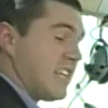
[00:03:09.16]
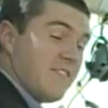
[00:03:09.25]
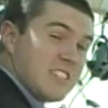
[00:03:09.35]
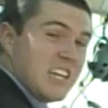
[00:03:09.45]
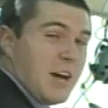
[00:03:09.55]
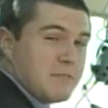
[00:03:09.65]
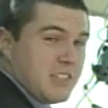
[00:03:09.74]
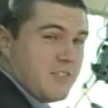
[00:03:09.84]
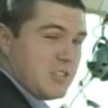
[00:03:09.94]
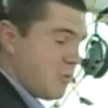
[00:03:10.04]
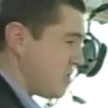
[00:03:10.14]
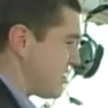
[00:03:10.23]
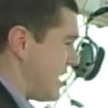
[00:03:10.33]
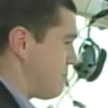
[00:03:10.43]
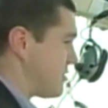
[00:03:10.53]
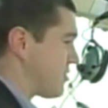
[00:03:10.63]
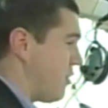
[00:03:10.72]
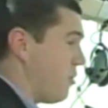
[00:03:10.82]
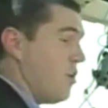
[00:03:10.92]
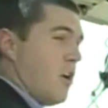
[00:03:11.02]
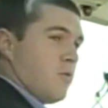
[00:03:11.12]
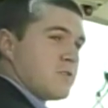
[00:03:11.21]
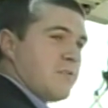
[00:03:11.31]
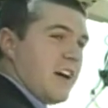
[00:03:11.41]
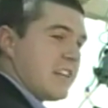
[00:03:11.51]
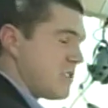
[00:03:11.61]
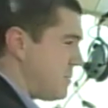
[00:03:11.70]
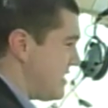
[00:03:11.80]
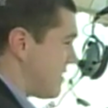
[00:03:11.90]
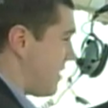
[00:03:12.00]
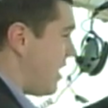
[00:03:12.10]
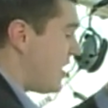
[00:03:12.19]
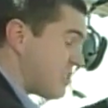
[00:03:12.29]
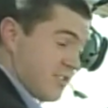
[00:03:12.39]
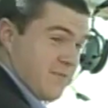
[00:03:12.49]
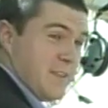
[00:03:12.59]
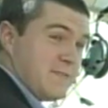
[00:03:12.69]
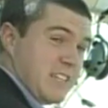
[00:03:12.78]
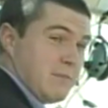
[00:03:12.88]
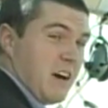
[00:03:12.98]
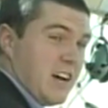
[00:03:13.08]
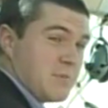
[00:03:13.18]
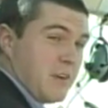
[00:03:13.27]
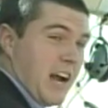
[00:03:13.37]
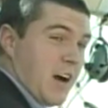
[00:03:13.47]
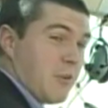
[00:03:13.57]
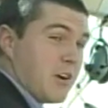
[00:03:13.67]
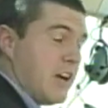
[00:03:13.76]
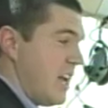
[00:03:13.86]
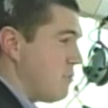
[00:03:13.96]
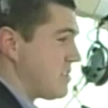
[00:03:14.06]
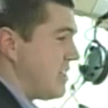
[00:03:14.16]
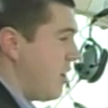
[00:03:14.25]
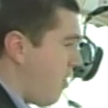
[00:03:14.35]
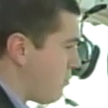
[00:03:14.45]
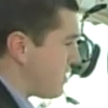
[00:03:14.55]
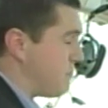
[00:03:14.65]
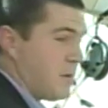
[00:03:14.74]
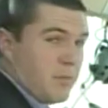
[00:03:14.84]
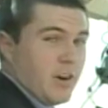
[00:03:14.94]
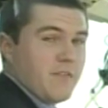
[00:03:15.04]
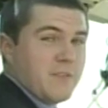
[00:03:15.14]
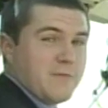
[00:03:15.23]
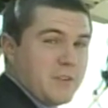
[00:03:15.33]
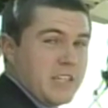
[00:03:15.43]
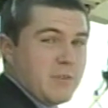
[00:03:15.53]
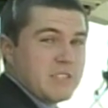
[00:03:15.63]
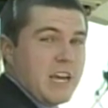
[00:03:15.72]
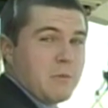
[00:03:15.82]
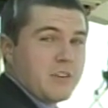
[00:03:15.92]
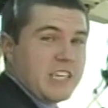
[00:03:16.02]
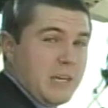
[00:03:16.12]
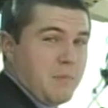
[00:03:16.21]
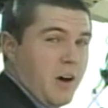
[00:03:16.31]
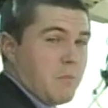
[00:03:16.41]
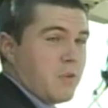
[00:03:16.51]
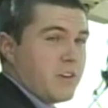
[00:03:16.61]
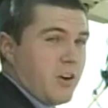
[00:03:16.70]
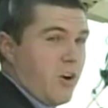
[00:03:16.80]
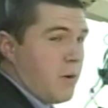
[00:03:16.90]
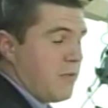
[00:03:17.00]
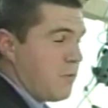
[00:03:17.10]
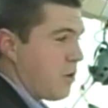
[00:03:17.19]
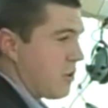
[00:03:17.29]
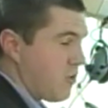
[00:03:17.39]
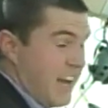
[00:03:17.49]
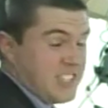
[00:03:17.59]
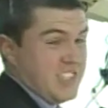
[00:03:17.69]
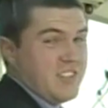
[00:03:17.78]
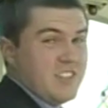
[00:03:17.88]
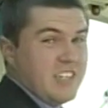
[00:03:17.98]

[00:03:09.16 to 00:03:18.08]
Kevin Thompson of the Georgia State Patrol was flying at speeds of 115 miles per hour and was the only member of the fleet that was able to keep up with the car before it crashed into the